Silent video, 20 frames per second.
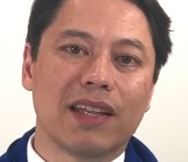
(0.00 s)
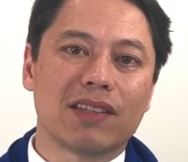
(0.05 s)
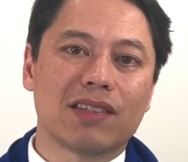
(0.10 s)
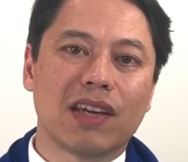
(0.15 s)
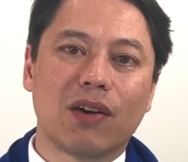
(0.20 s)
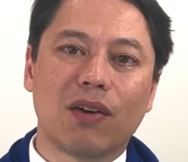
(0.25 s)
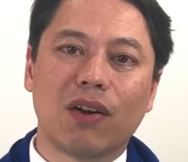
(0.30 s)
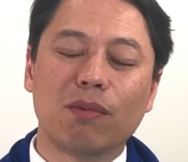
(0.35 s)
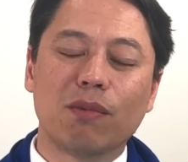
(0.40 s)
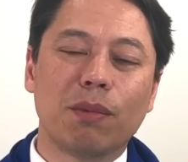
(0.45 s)
That's
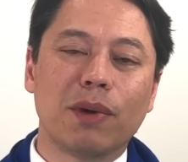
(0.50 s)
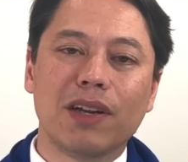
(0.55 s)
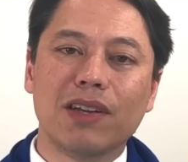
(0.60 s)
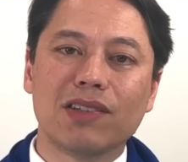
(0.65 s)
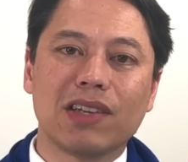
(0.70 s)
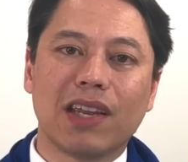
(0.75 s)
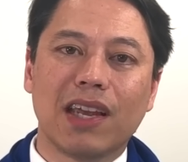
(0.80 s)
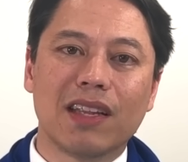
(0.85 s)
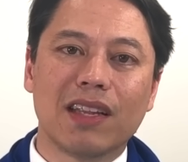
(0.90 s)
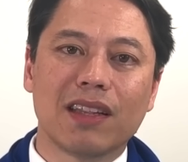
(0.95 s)
how
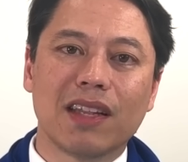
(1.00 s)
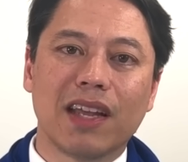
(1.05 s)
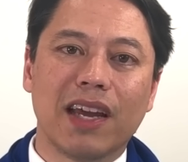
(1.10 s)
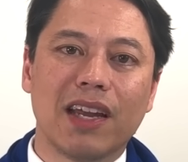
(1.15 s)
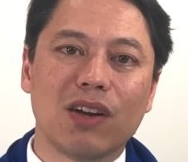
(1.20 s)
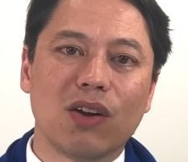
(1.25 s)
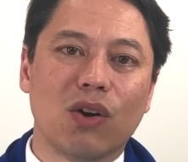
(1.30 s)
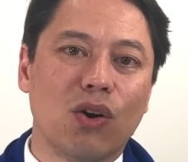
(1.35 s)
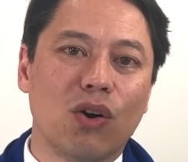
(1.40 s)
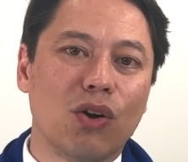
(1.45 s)
everybody's gained
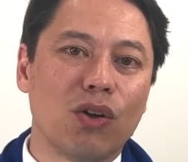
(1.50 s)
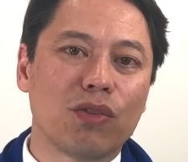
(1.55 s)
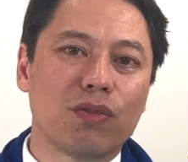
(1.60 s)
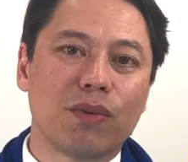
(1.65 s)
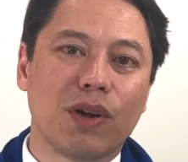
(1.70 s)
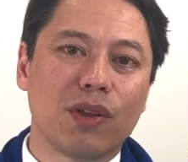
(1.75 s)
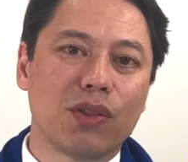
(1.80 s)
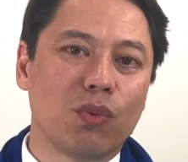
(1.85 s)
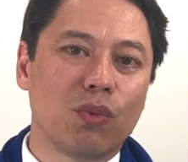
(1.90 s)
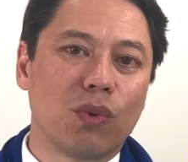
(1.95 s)
land all
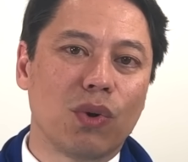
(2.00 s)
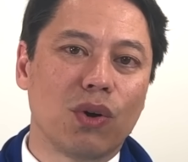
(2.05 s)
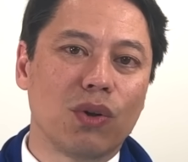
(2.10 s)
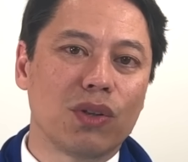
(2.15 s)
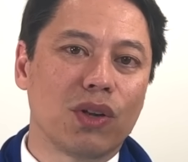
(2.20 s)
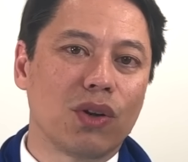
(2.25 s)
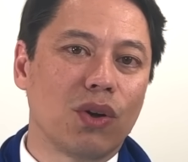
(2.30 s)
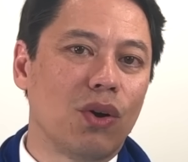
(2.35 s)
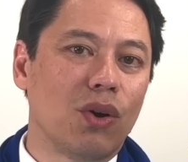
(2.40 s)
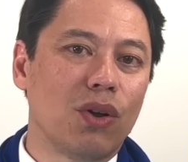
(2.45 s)
throughout the
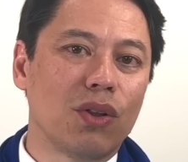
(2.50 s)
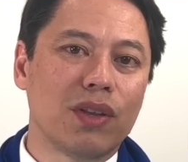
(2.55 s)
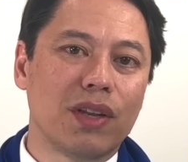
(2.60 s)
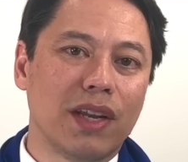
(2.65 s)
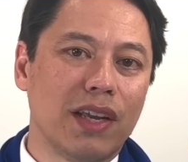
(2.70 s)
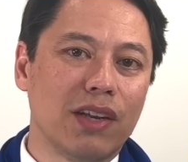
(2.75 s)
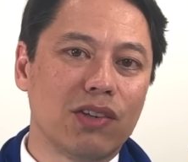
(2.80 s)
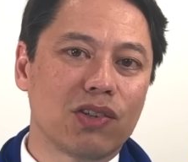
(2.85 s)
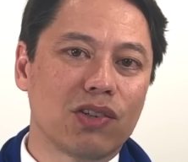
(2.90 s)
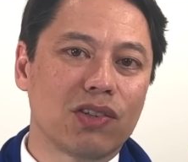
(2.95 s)
world in all the
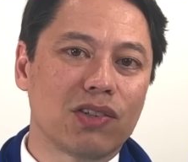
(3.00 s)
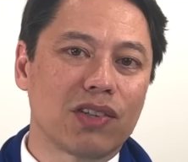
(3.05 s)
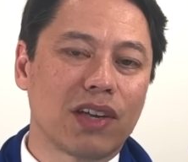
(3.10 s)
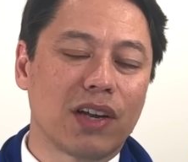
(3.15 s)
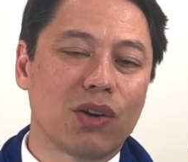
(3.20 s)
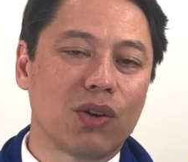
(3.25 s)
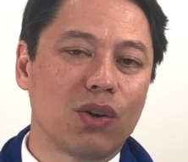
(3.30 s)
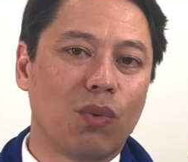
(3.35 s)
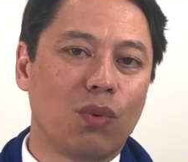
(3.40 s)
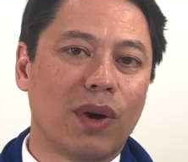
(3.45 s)
nations.
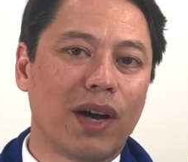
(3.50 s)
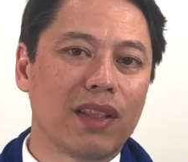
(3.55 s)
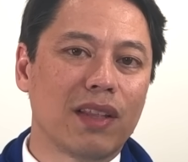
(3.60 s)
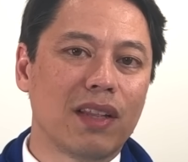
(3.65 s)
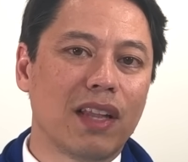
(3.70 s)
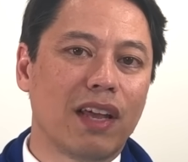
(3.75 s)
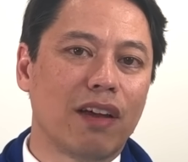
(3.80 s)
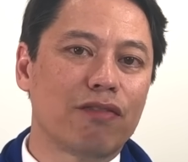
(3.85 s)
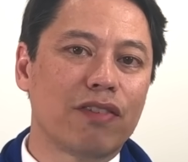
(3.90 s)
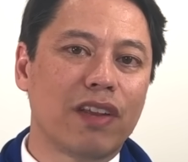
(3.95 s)
I don't know why the
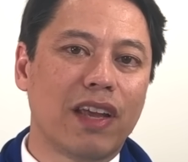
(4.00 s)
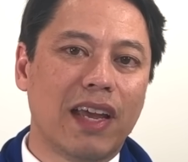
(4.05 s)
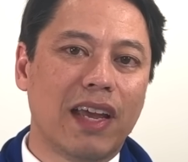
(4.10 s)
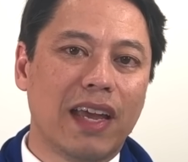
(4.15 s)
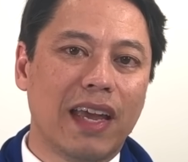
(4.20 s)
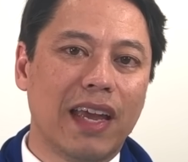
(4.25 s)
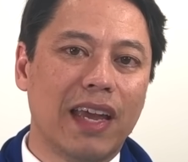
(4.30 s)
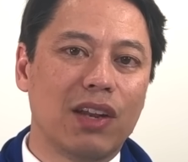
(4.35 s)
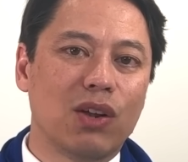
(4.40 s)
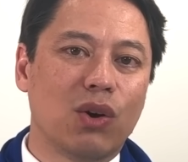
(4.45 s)
left
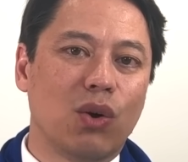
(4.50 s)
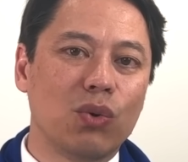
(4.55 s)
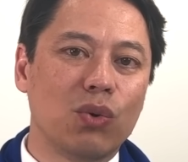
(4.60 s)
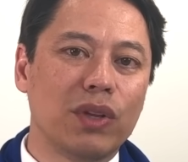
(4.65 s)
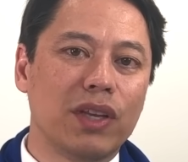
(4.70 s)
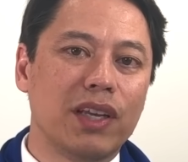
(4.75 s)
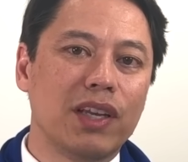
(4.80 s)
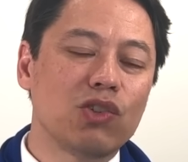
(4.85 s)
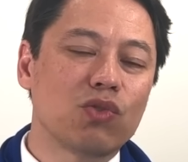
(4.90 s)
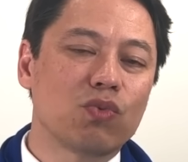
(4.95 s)
hate
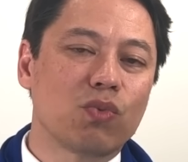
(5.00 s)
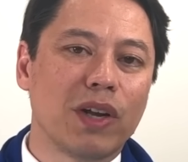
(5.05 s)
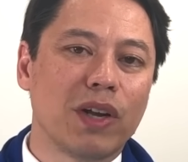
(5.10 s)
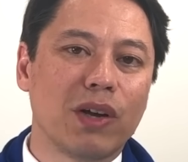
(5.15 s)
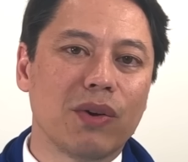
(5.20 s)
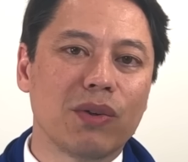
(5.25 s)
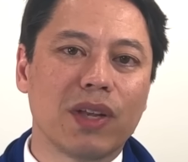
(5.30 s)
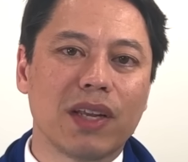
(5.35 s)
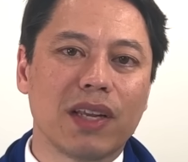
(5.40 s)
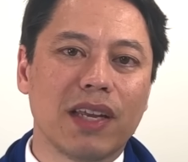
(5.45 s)
only
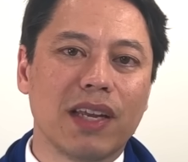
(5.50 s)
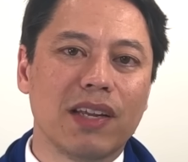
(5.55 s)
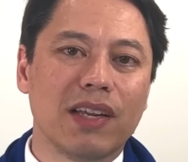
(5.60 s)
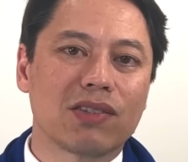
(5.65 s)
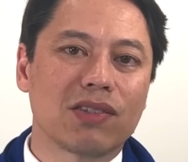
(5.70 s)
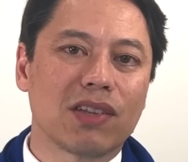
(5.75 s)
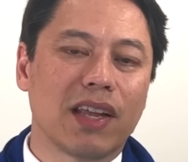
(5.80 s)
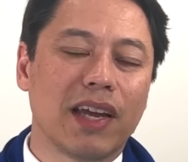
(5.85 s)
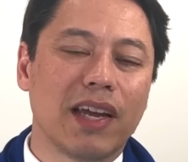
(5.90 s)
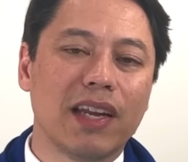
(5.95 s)
Israel that
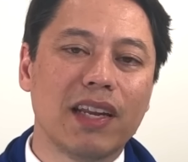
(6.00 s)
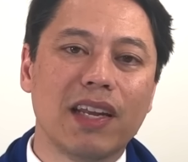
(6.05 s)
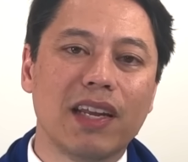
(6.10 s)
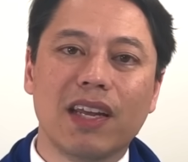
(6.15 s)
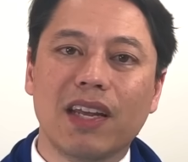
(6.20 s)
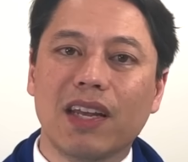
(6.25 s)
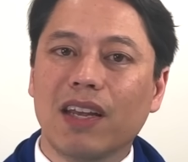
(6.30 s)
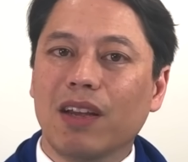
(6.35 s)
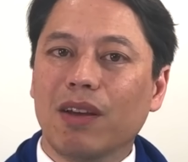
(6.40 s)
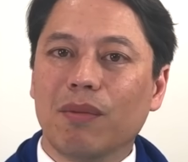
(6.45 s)
gains land,
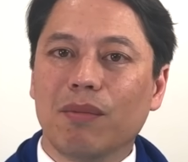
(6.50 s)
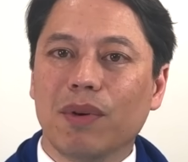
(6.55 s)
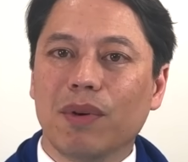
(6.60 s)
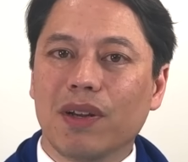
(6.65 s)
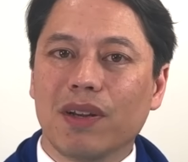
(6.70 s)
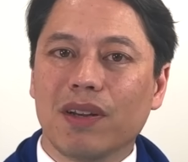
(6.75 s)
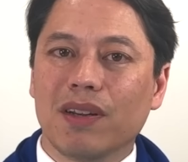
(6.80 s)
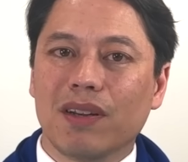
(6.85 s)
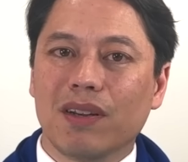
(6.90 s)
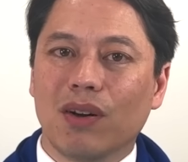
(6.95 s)

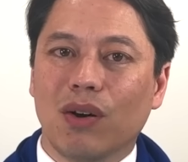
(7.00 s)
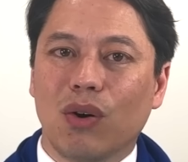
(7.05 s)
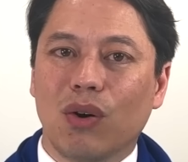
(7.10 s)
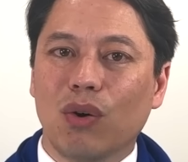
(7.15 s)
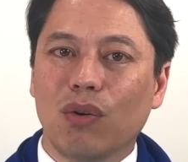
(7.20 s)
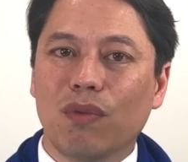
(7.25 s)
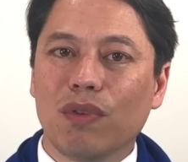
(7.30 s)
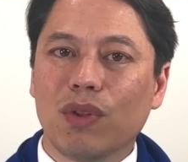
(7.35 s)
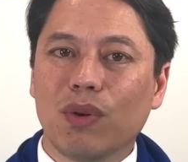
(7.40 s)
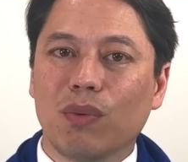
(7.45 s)
but
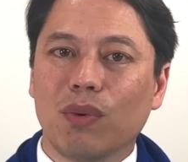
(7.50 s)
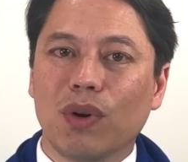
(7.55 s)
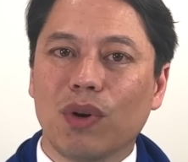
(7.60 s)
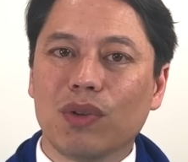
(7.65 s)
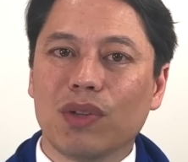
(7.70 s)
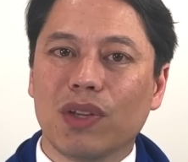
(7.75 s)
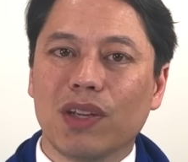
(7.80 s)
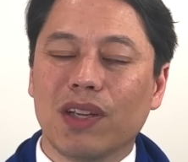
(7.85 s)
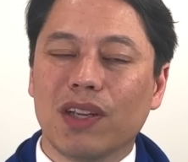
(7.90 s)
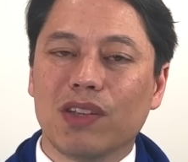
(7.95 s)
all over the
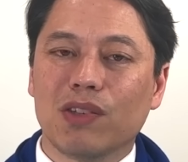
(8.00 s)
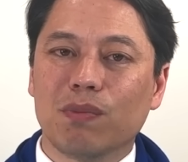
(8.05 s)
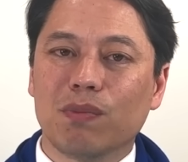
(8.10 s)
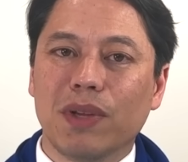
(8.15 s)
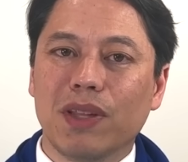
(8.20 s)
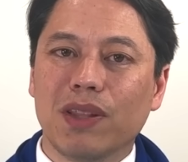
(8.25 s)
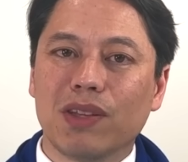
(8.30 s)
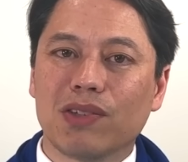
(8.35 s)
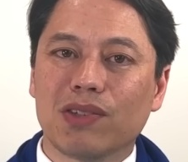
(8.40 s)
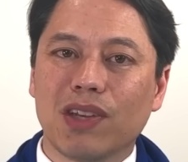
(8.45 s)
world, it's
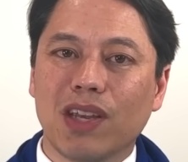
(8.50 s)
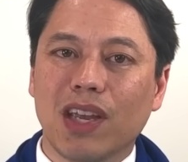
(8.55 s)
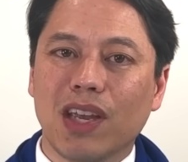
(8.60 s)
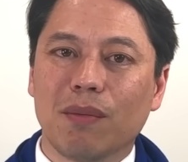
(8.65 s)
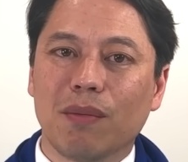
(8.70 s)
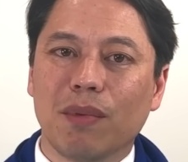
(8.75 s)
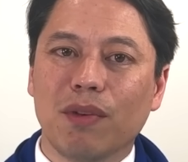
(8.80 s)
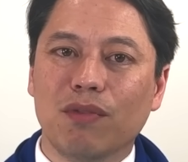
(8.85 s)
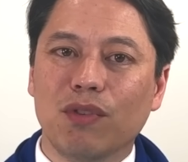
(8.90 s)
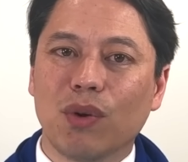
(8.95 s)
been the
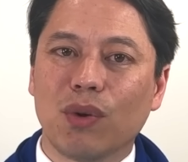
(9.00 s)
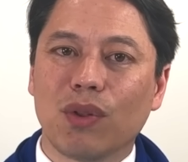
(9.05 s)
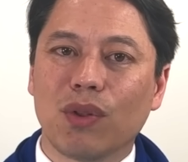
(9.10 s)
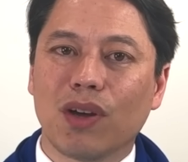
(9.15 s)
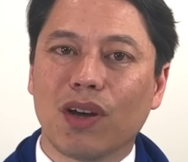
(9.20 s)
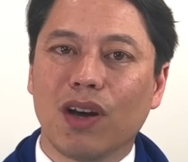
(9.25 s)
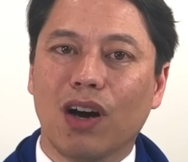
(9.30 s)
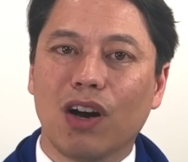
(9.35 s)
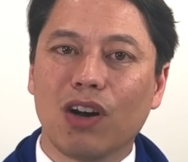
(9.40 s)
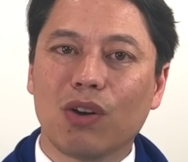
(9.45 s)
same. If you're
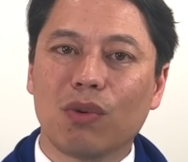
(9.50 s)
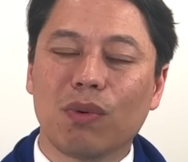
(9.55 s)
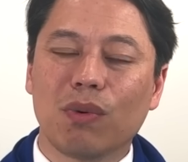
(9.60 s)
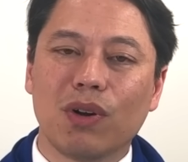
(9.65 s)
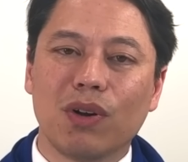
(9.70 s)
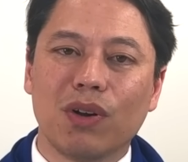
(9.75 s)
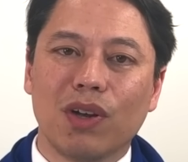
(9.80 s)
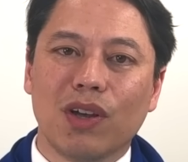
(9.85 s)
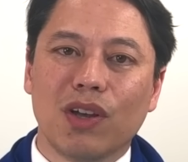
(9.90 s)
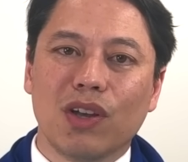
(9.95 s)
the
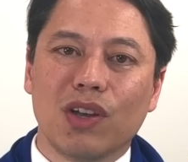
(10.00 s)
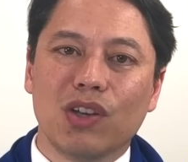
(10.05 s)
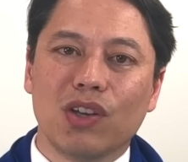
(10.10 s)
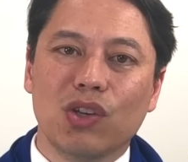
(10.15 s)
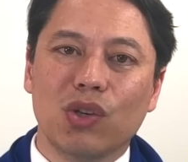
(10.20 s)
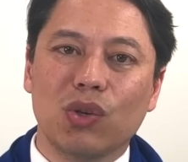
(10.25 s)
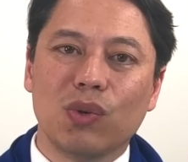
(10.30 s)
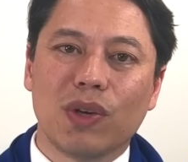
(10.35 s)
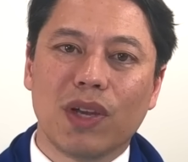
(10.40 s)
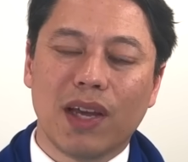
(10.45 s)
conqueror,
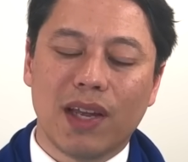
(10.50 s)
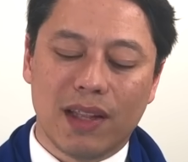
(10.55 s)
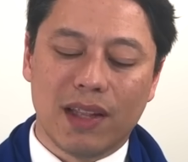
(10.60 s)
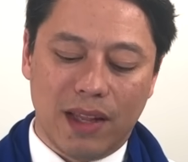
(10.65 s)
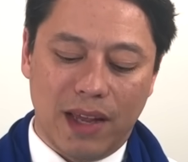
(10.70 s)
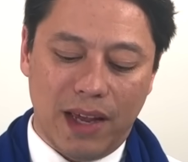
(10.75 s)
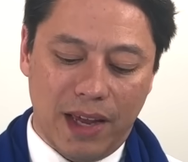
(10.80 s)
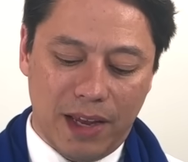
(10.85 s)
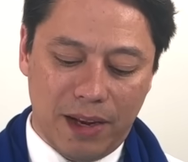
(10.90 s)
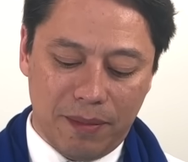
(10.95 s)
you get
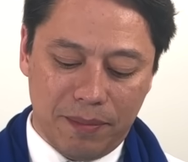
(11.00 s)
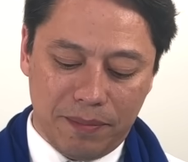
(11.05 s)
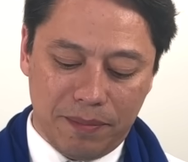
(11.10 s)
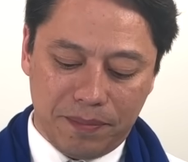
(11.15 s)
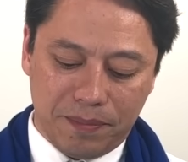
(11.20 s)
land.